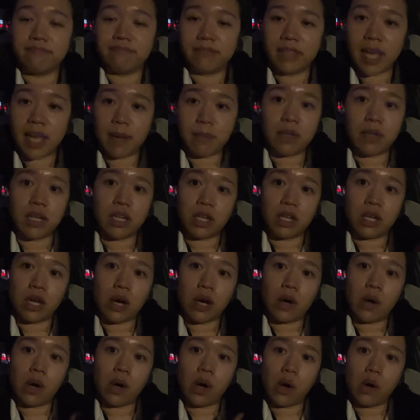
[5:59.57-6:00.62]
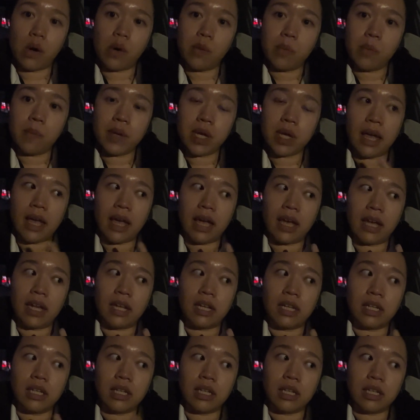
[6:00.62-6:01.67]
Yeah, I'm gonna go home
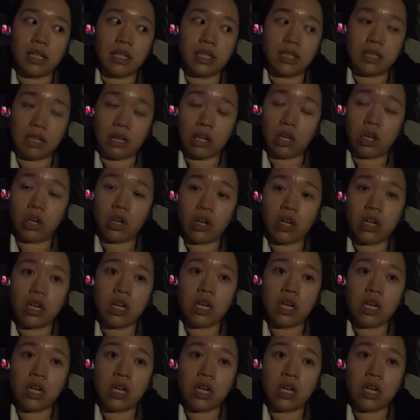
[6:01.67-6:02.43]
and eat dinner